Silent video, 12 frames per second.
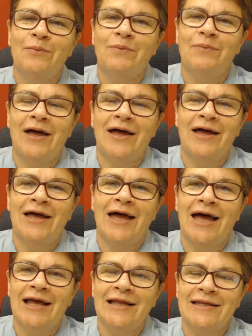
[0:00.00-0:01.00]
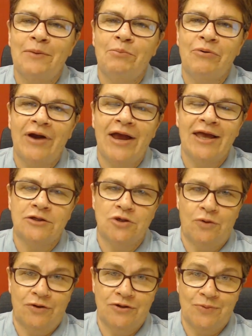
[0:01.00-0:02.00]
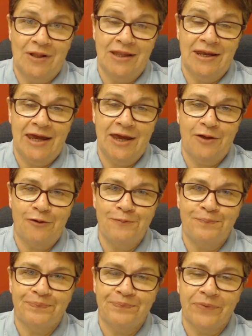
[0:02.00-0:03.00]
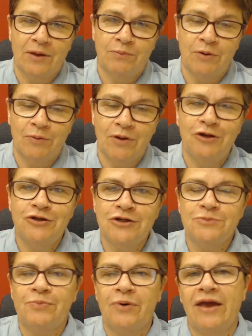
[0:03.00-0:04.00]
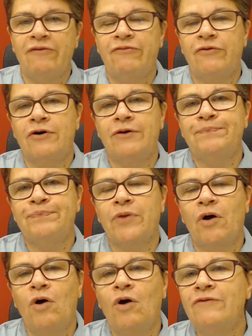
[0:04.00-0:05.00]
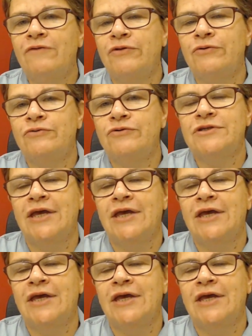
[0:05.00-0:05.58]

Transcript: uh, and I'm praying it's God's will that I go. But will you just pray for all of those,